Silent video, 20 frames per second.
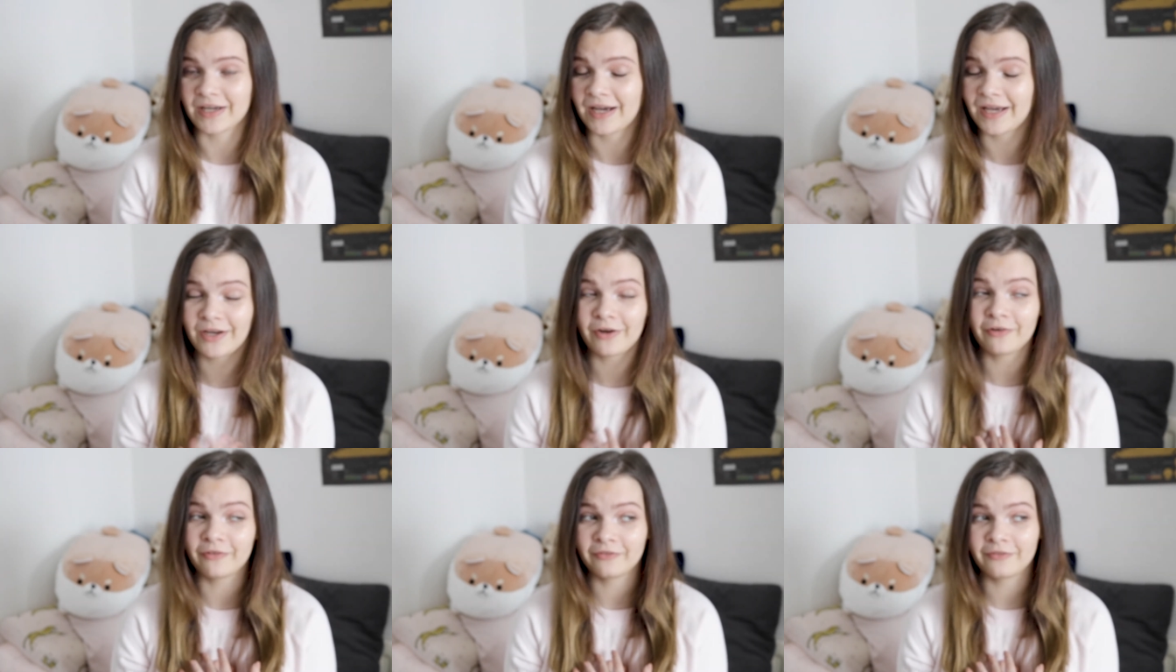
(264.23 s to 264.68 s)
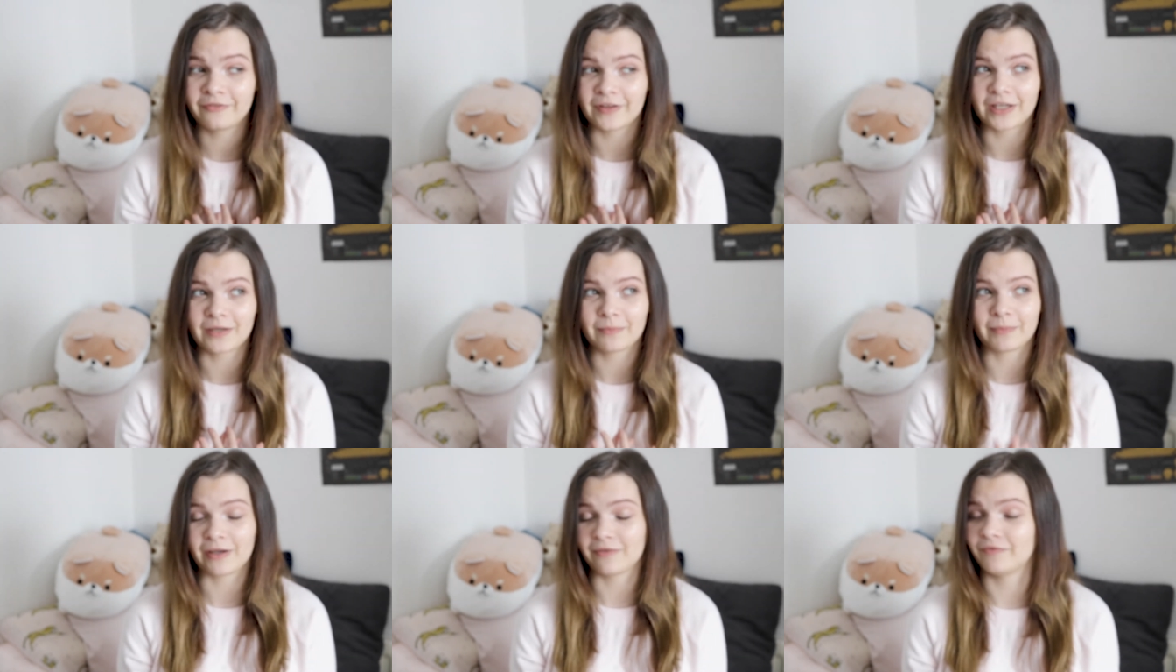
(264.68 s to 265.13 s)
I don't
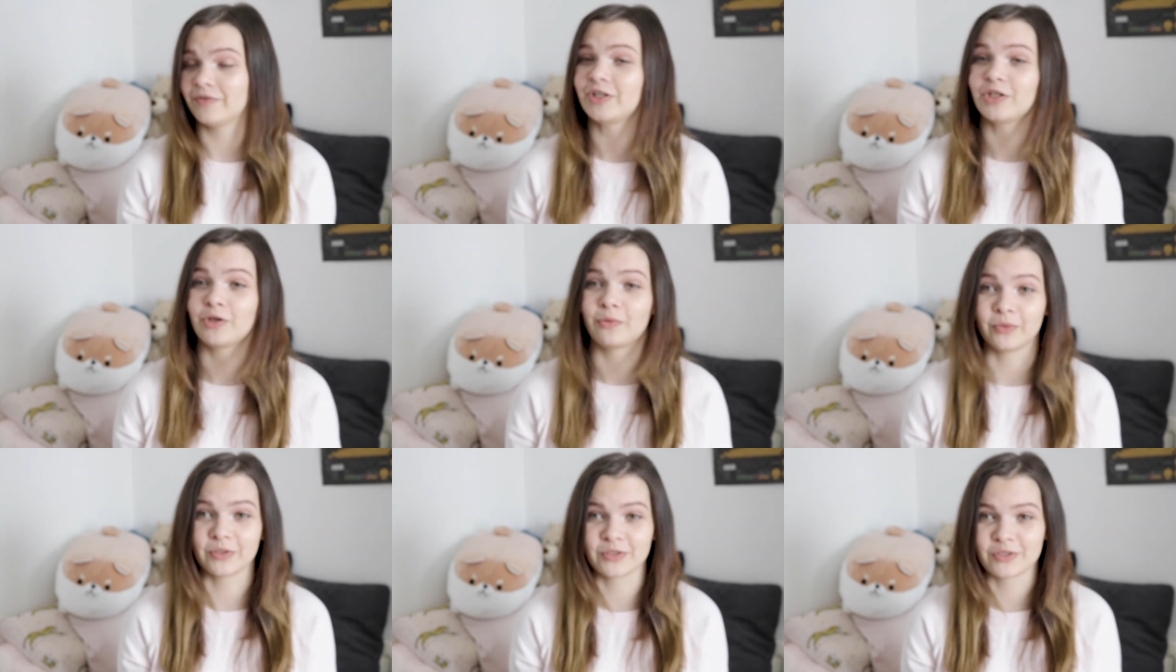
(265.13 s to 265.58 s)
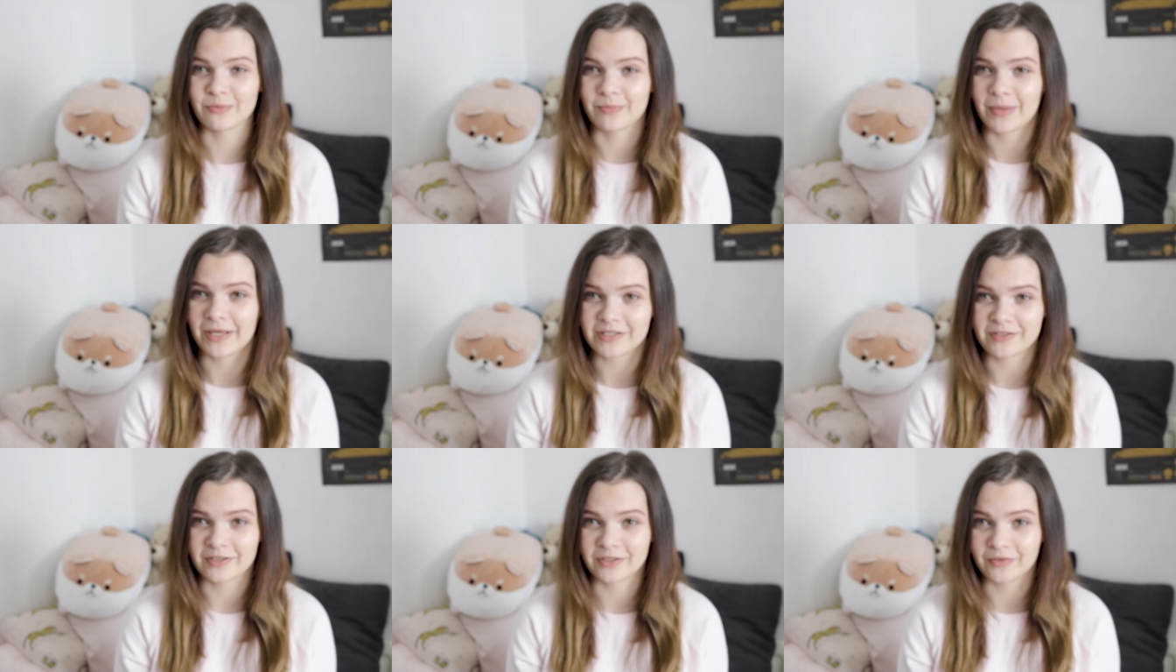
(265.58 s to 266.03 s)
think my video will do
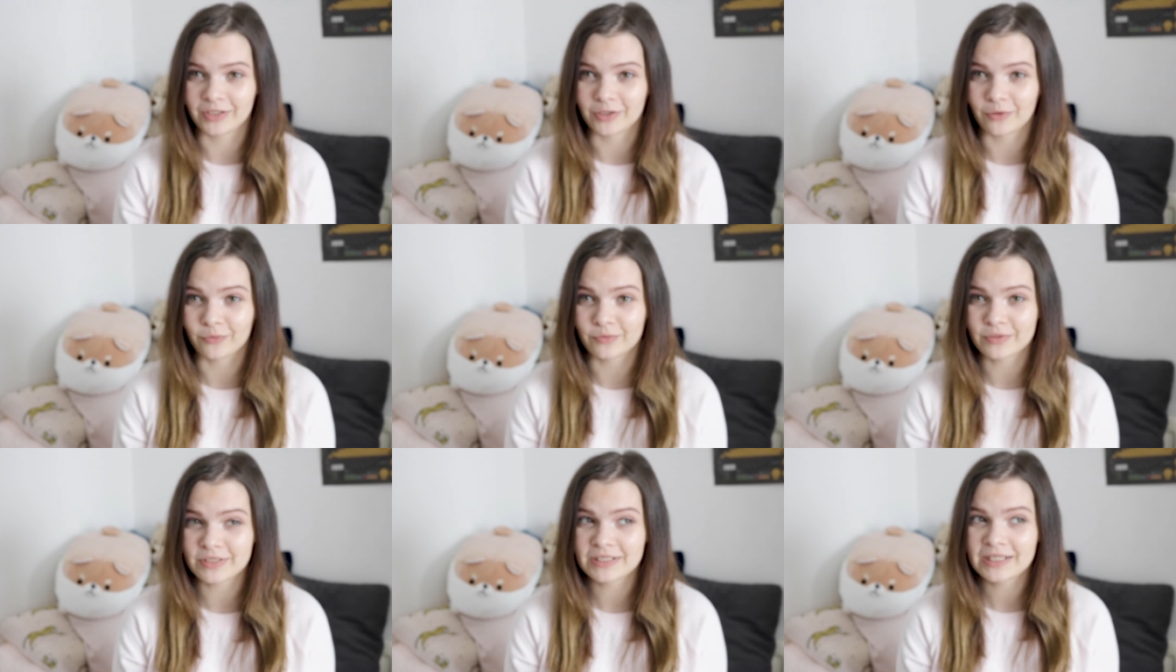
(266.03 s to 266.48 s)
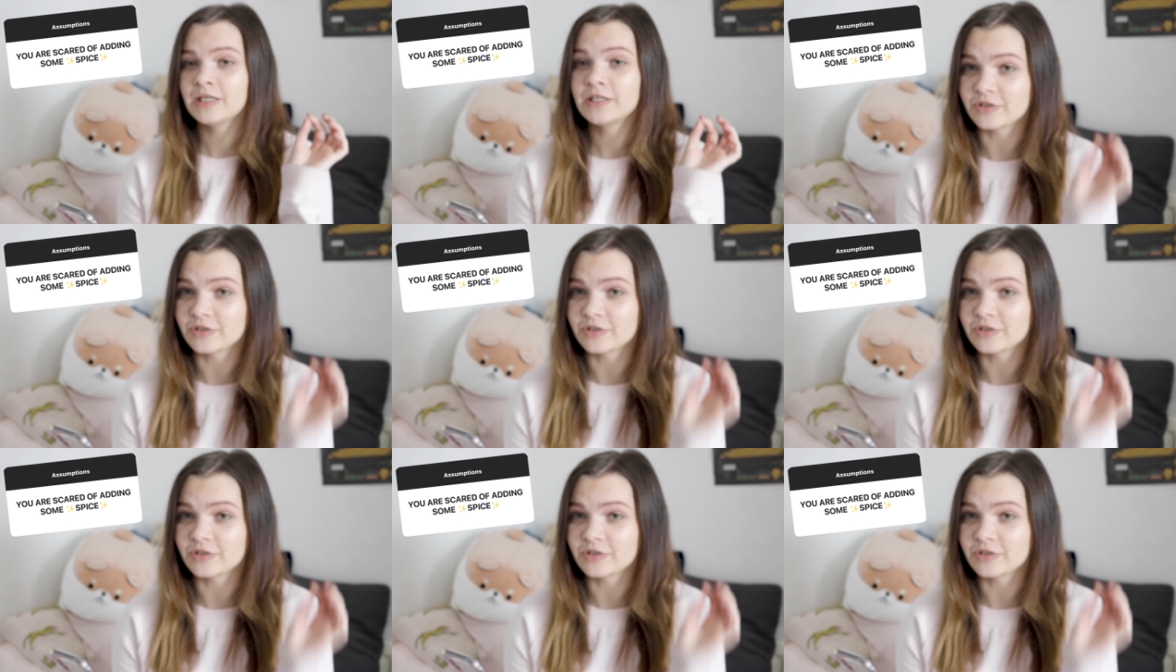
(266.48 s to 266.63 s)
better than yours.